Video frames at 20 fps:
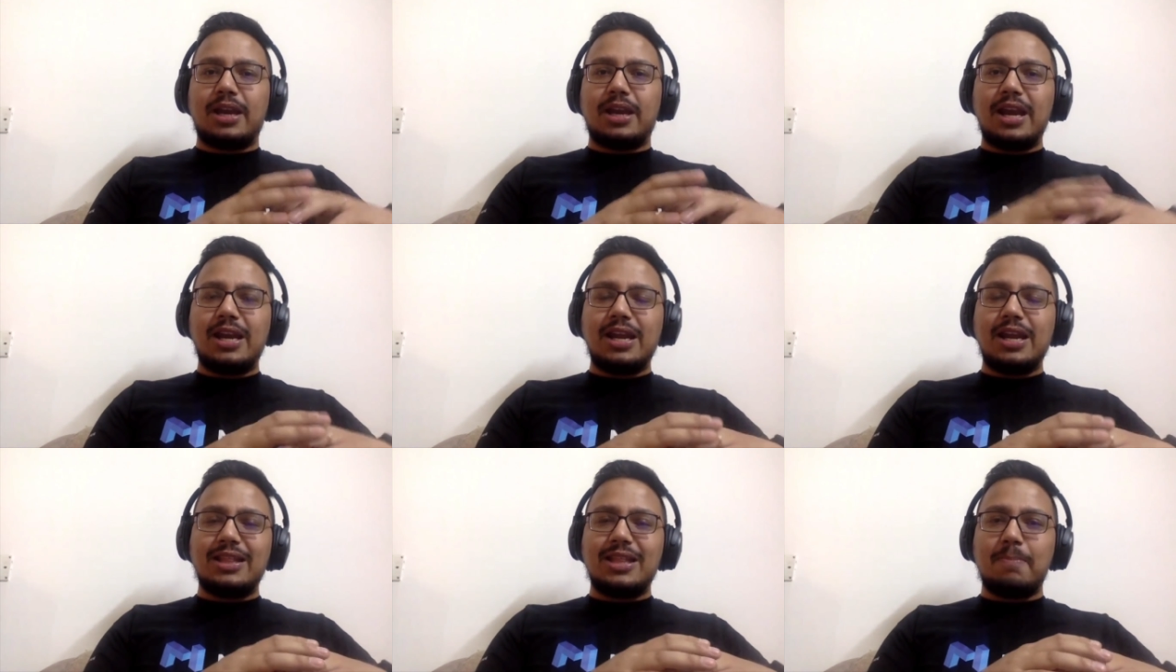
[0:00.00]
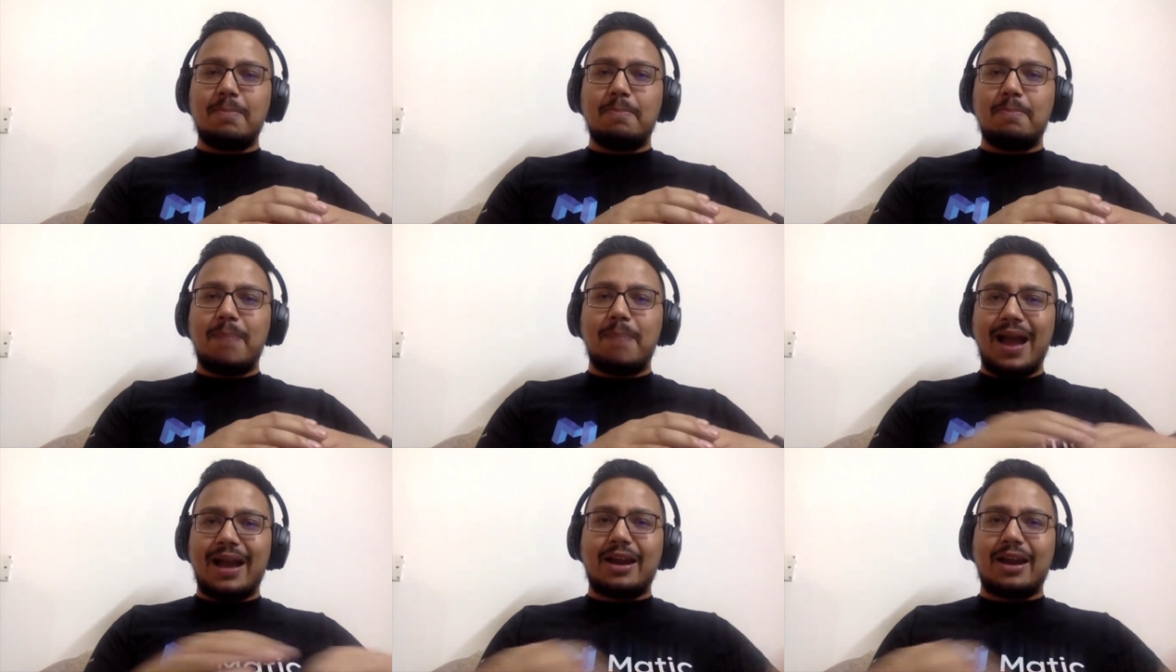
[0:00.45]
creating the
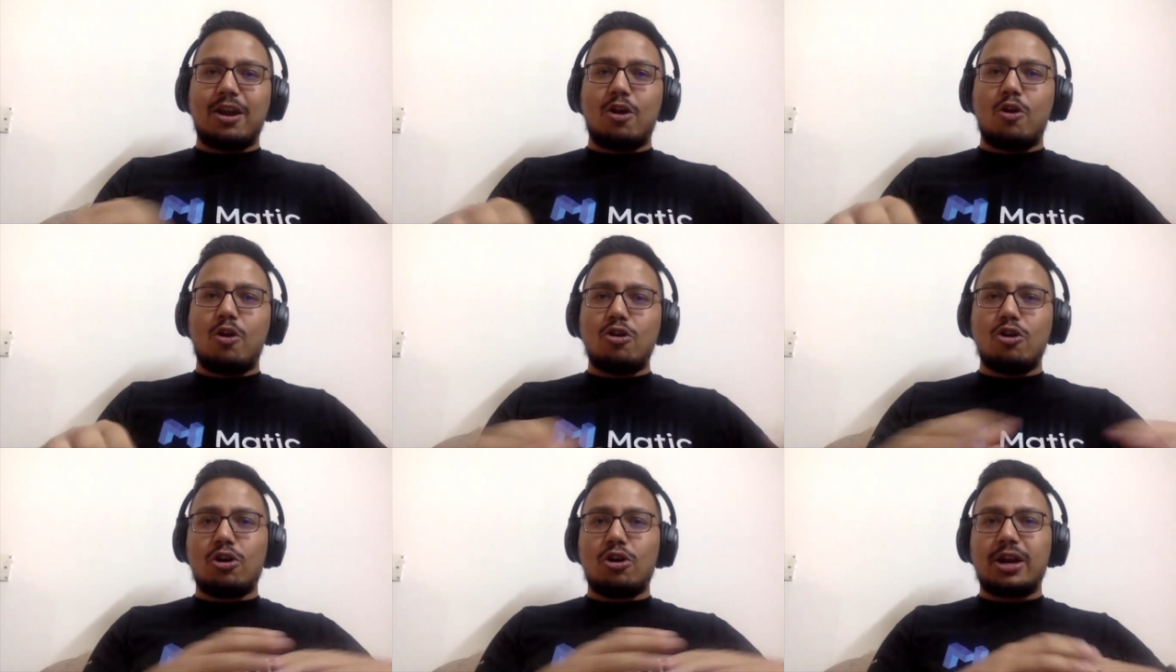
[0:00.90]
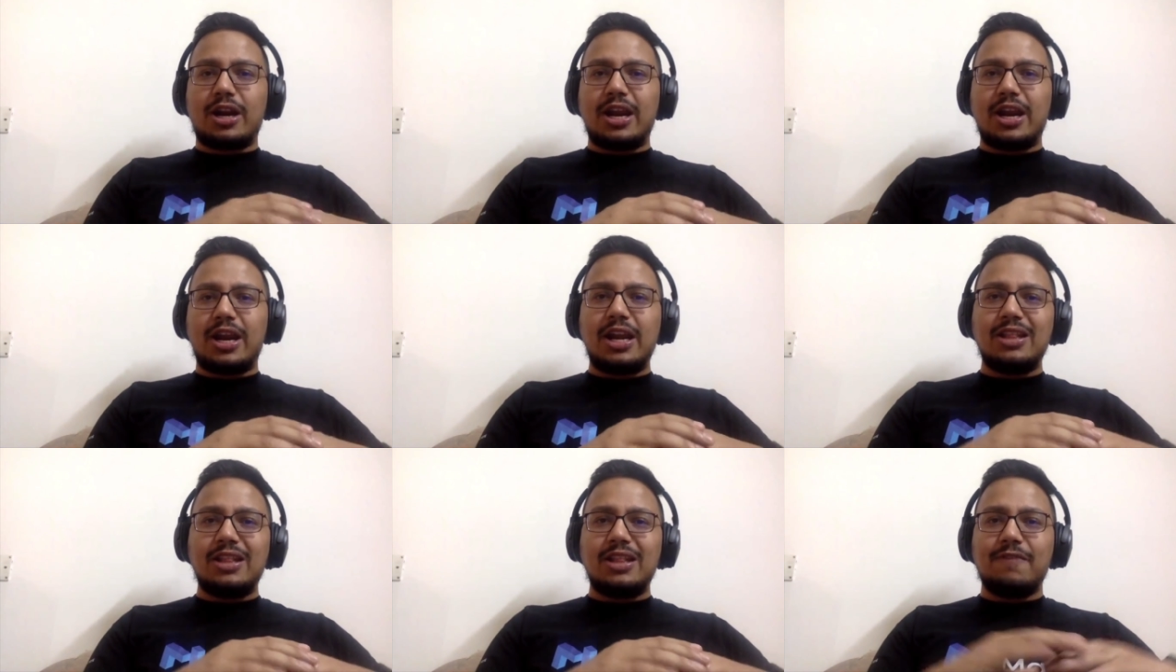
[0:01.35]
background or
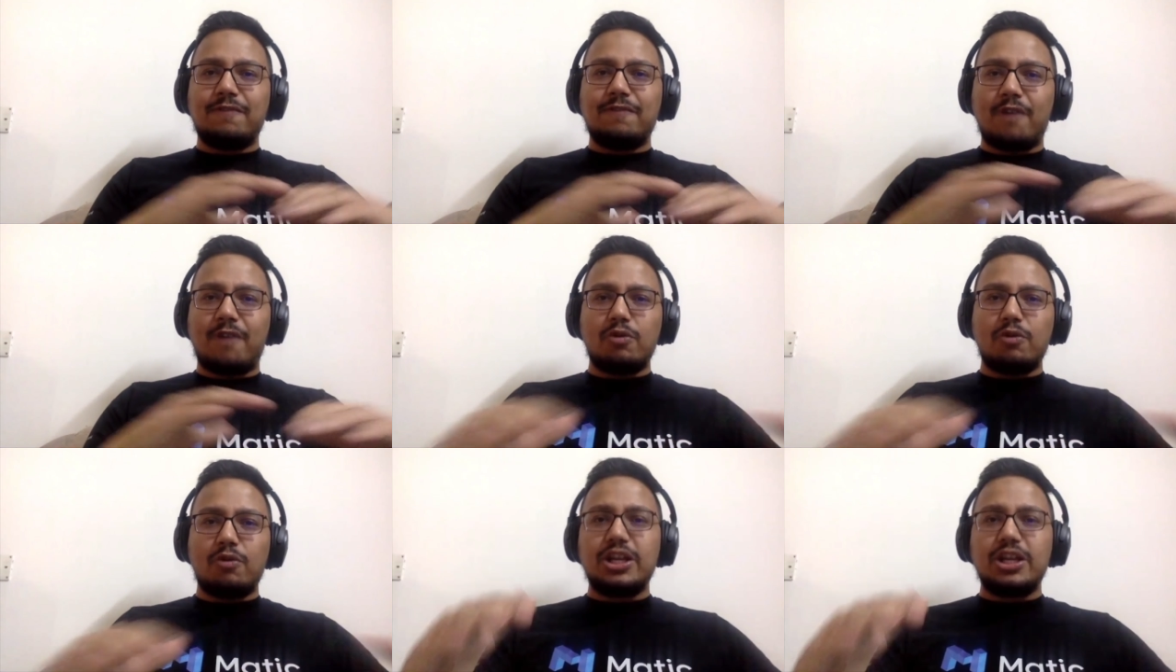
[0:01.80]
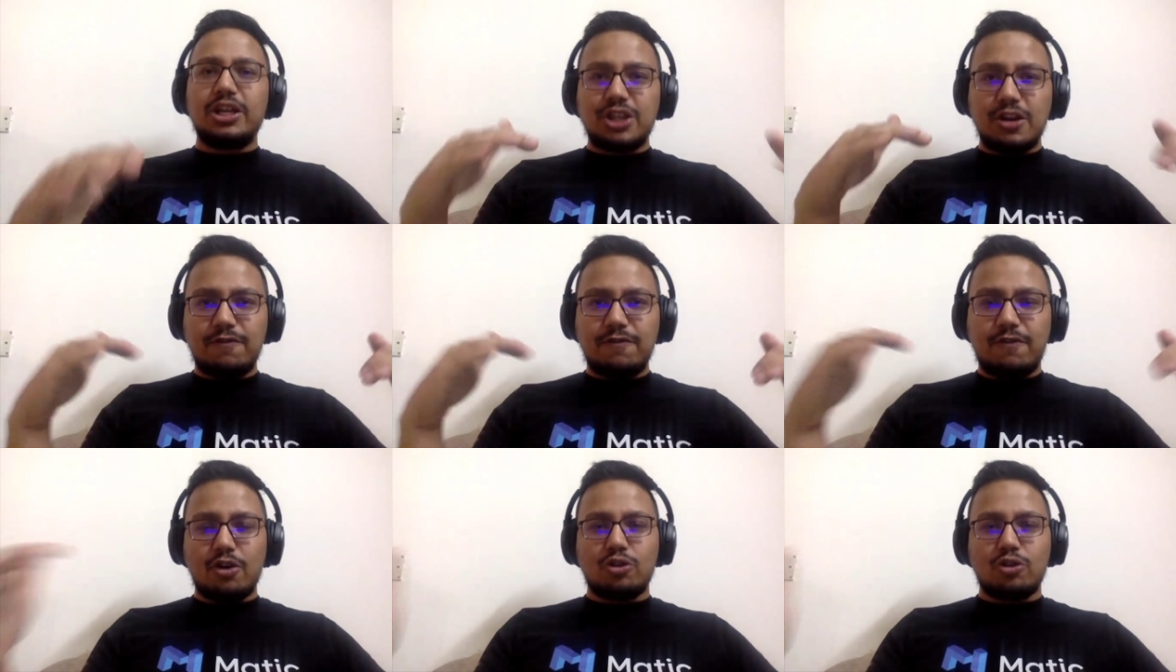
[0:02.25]
creating the
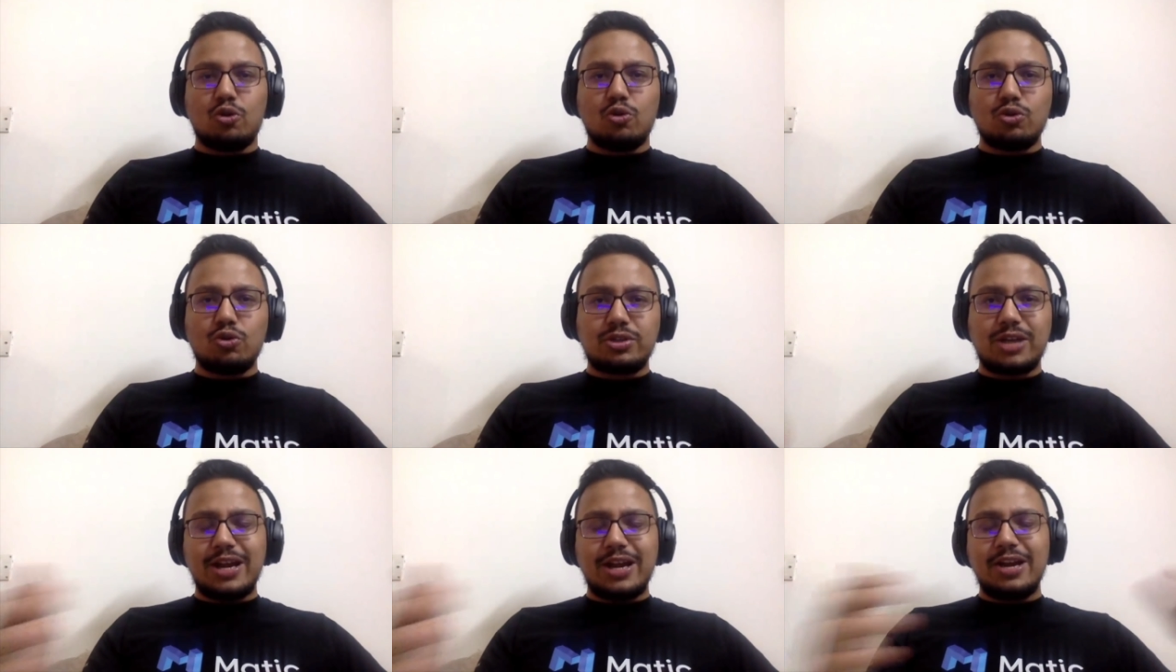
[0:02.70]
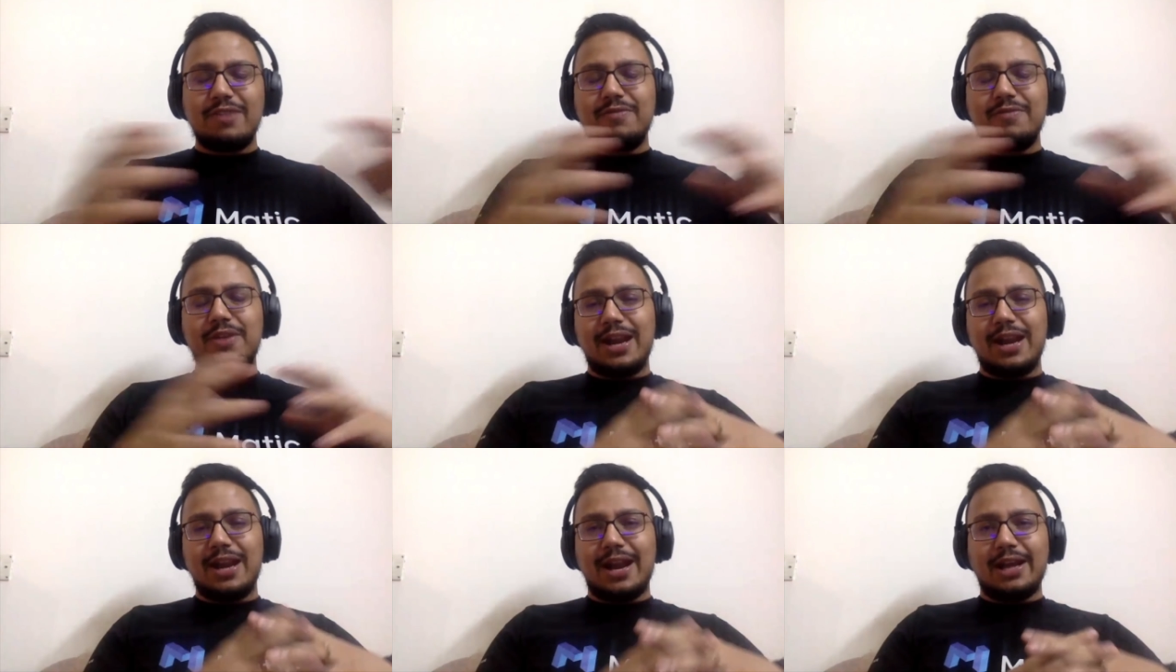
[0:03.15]
foundation for those kind
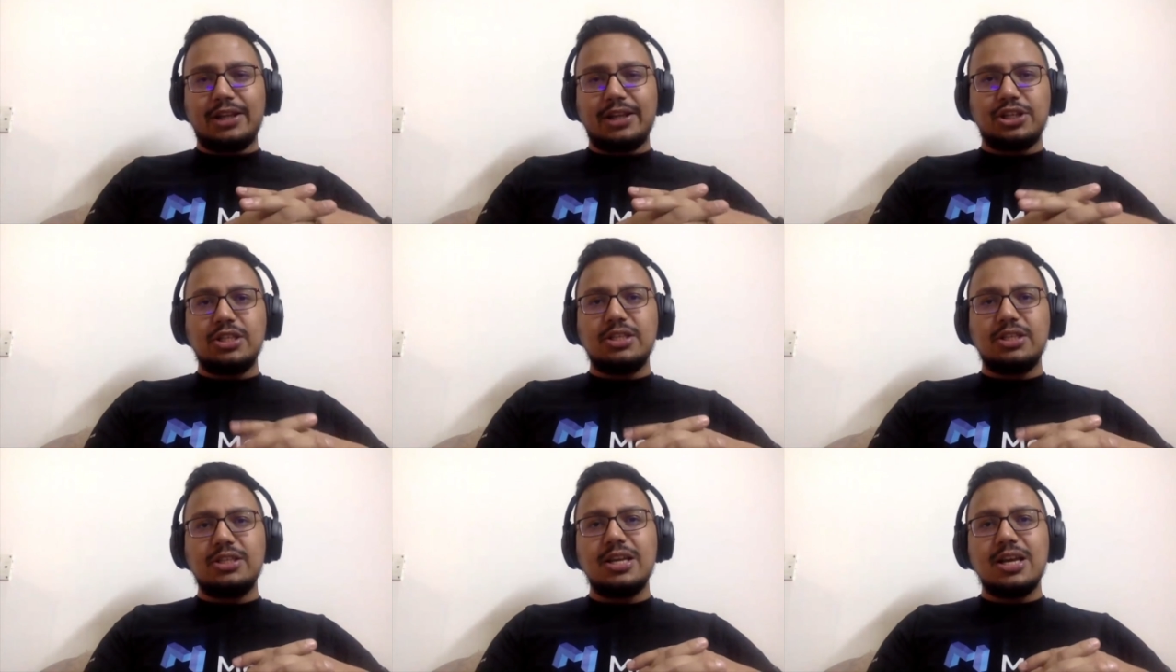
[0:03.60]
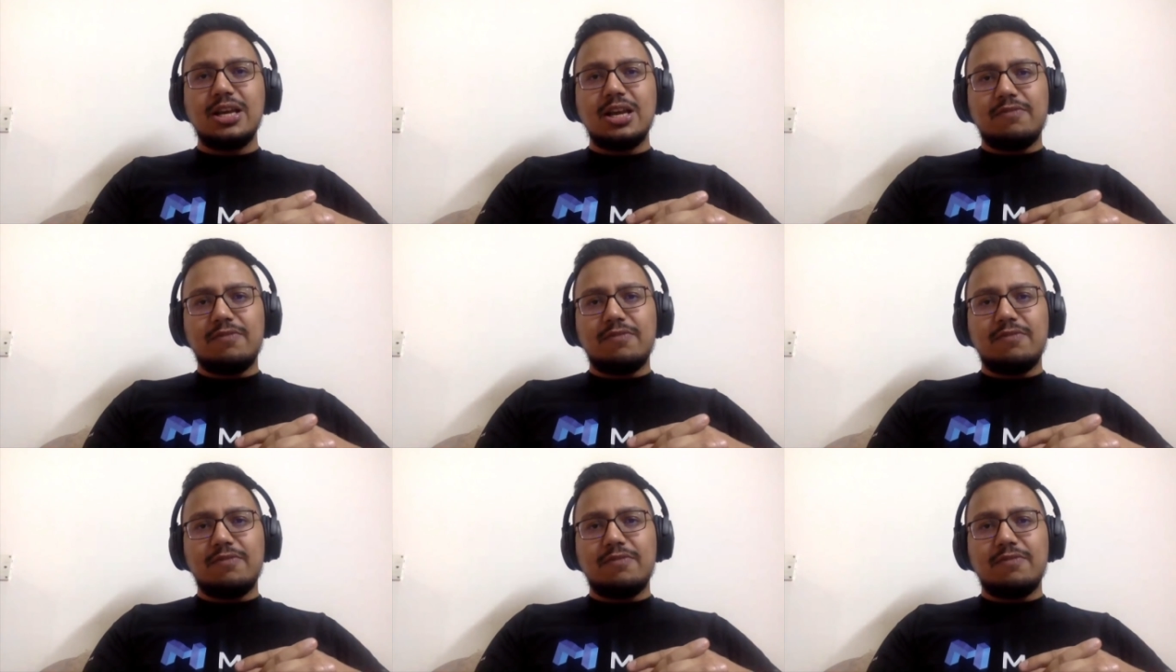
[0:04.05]
of interactions